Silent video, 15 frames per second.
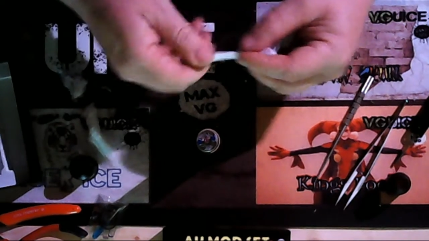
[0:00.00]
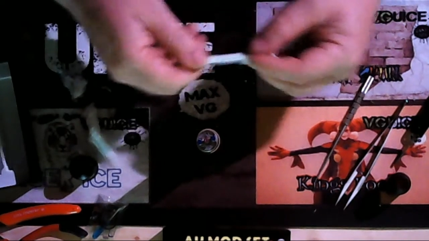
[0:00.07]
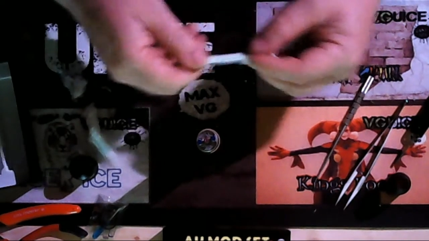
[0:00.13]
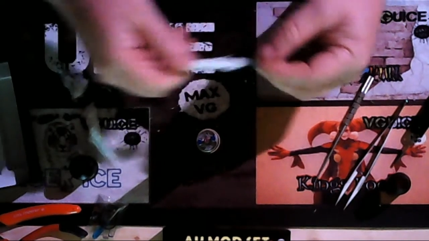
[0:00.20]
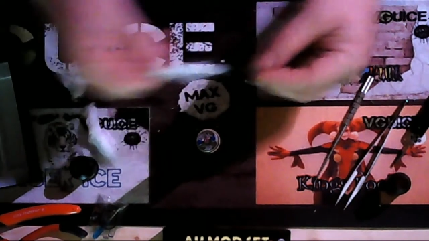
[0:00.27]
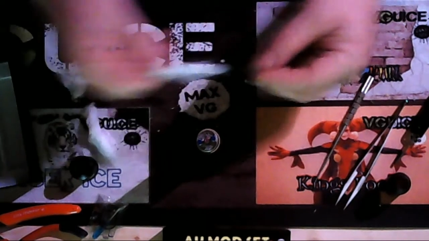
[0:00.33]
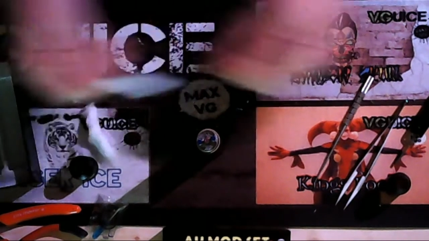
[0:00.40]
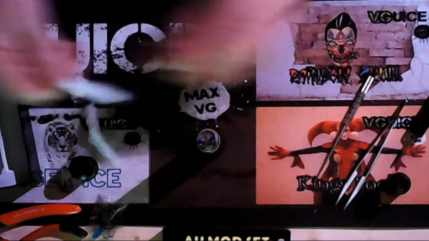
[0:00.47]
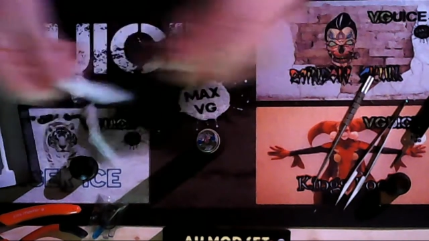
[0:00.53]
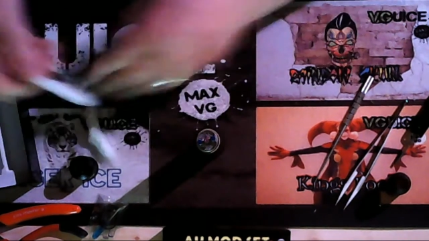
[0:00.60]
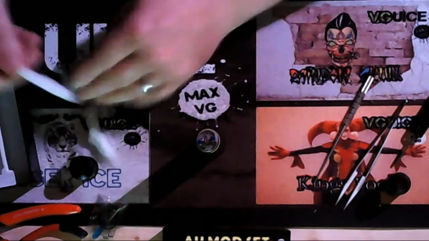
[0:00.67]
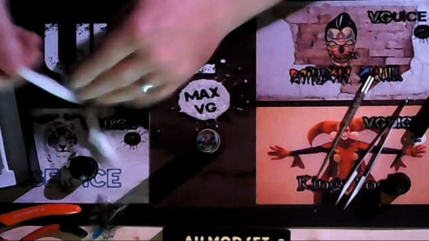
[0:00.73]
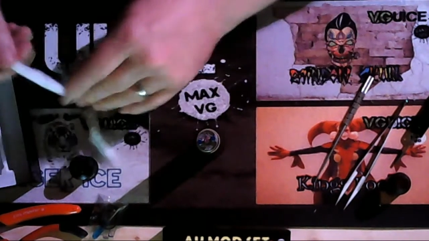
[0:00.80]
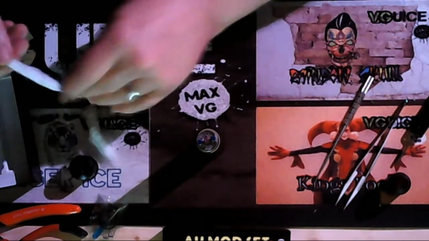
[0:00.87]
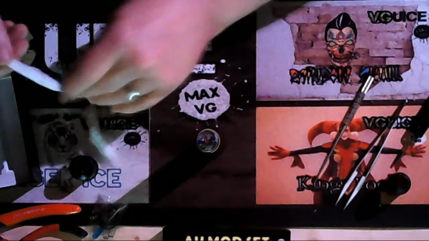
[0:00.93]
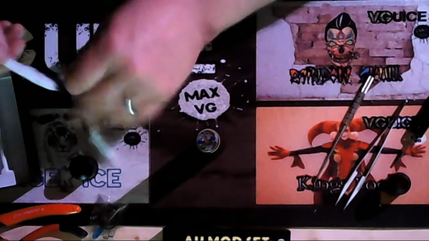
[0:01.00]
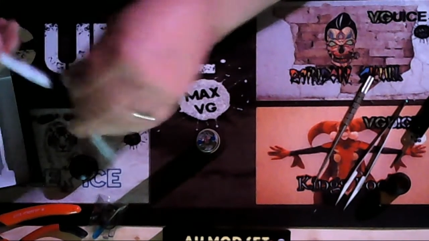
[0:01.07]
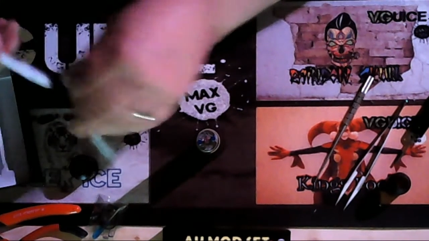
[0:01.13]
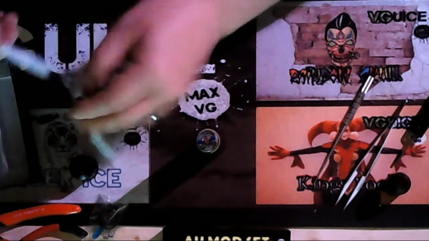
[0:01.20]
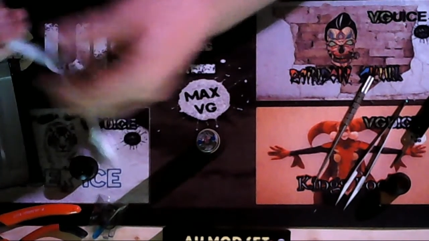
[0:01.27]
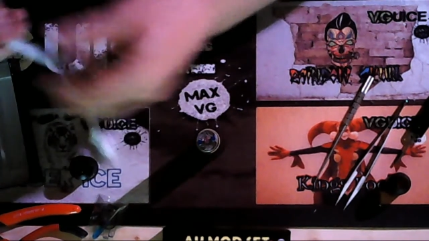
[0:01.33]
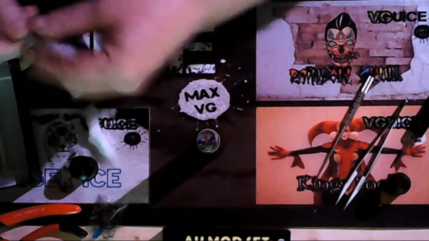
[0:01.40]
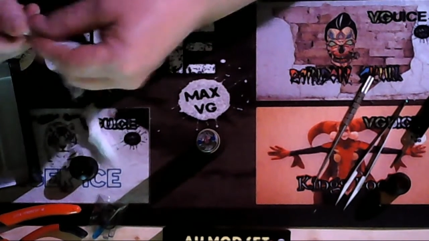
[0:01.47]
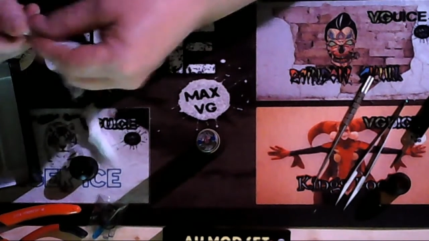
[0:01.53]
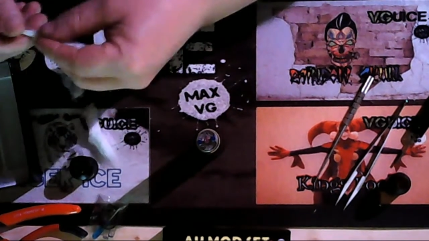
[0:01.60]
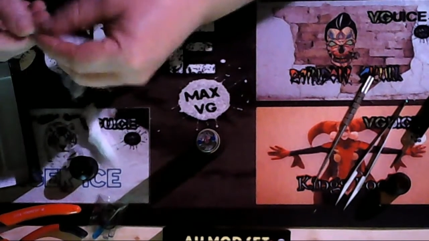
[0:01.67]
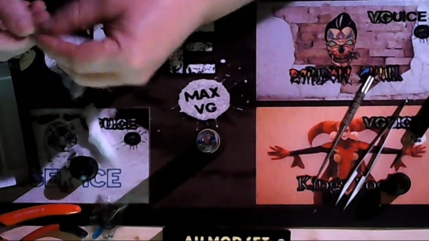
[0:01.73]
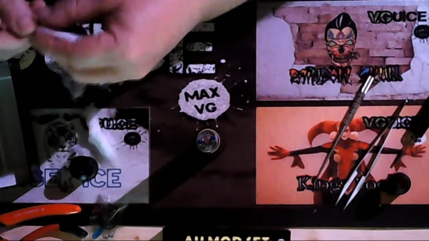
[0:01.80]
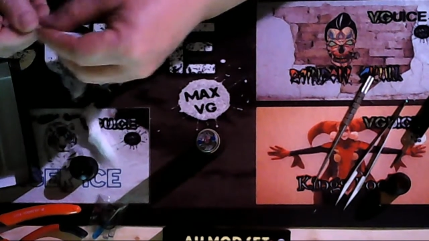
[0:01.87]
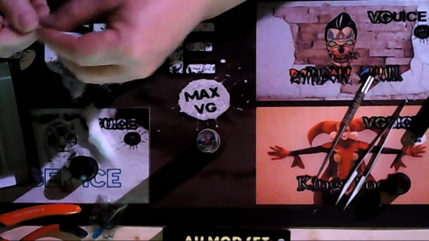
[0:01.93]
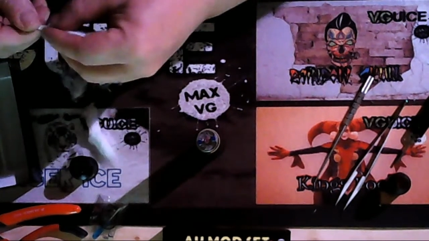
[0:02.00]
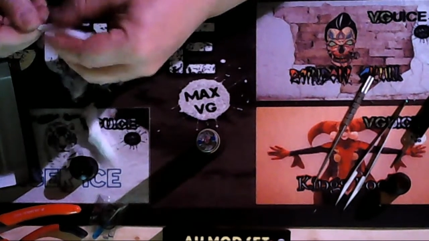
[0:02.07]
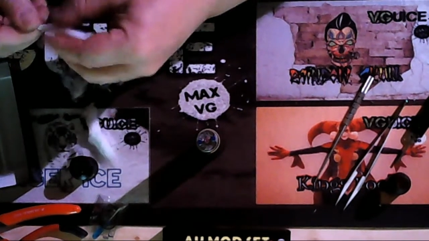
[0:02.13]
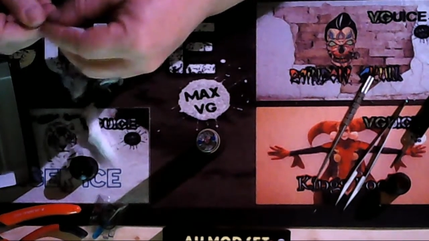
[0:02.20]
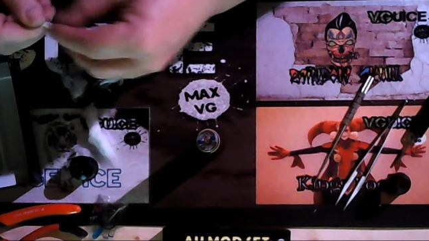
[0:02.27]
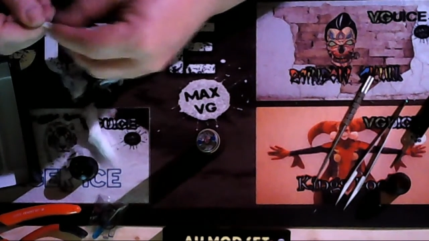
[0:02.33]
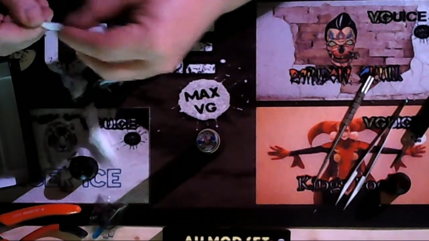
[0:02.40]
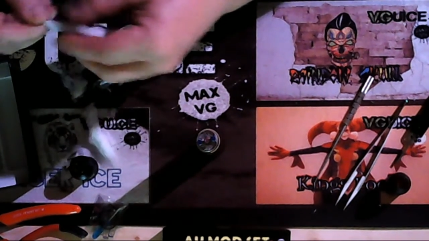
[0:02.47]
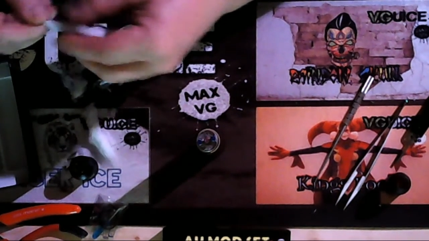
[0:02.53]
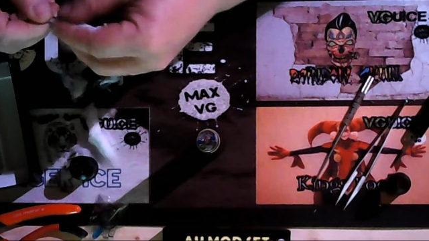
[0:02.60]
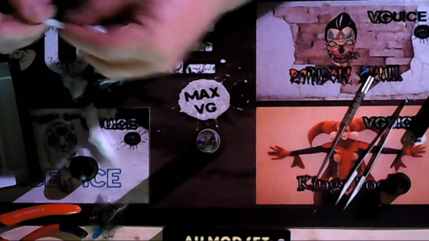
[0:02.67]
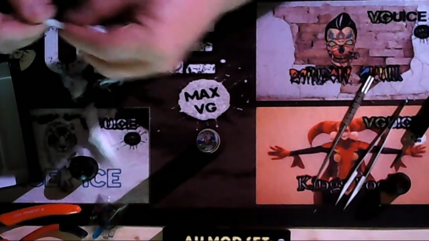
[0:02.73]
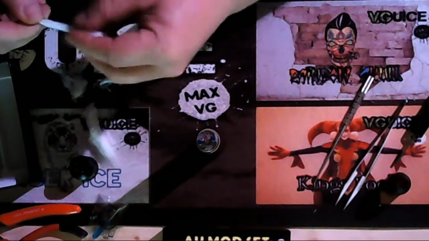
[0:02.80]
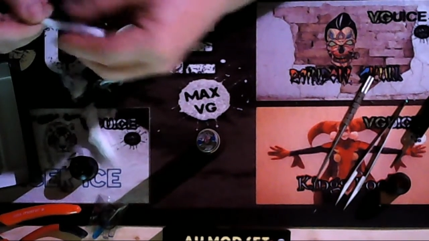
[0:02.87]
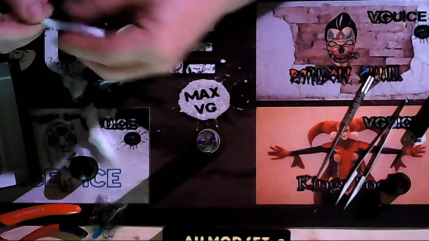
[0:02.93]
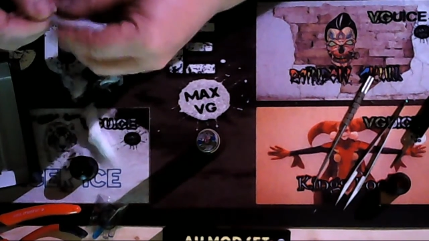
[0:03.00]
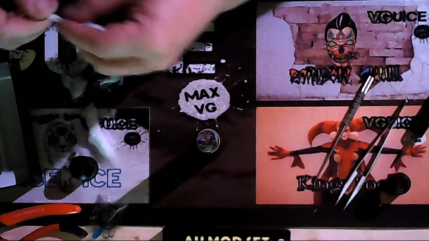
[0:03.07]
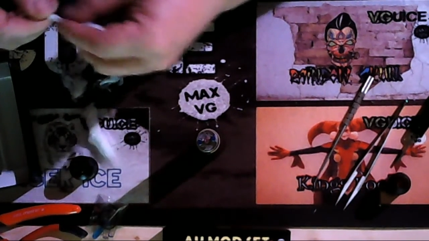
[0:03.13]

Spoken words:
Nobody's mouth can be seen.